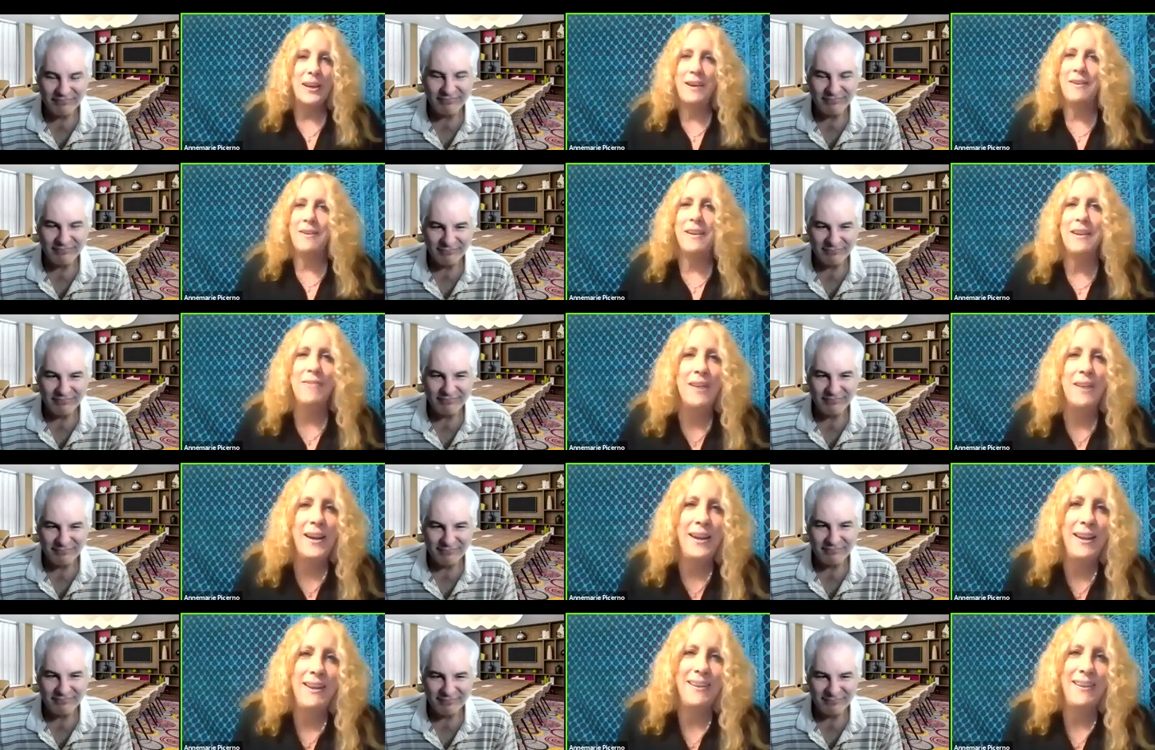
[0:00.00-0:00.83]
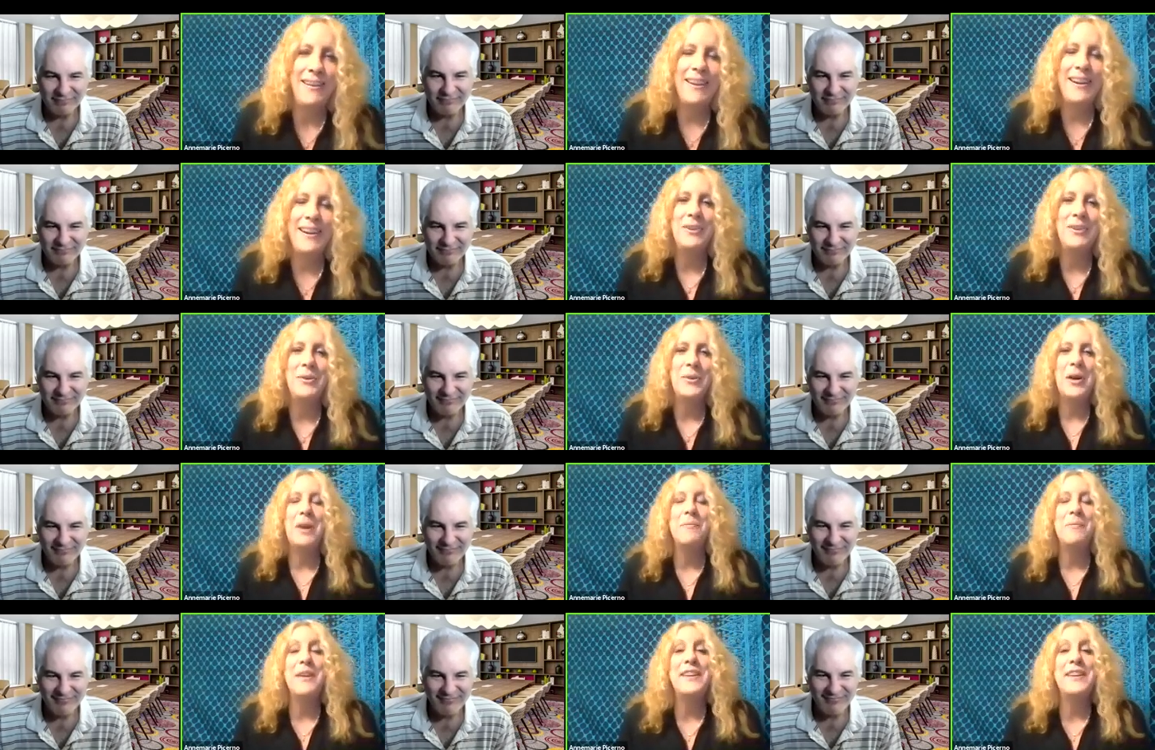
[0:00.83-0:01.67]
Speaker 1: I don't have any, I do it
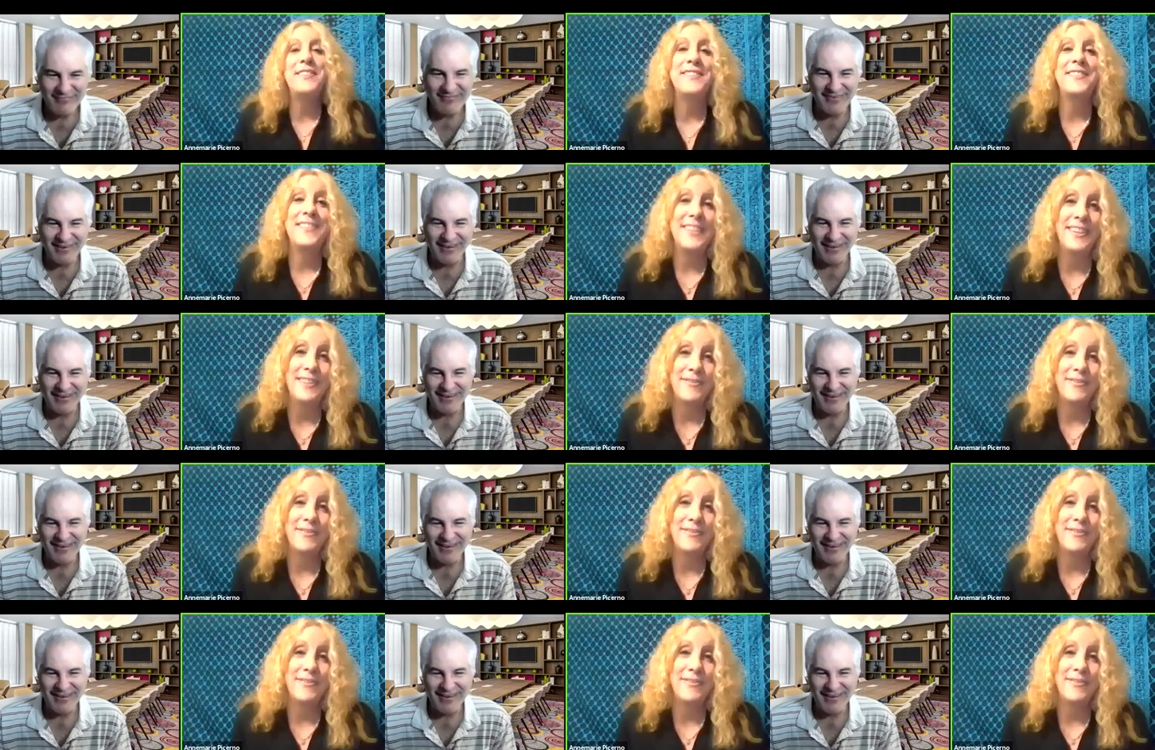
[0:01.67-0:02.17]
all myself.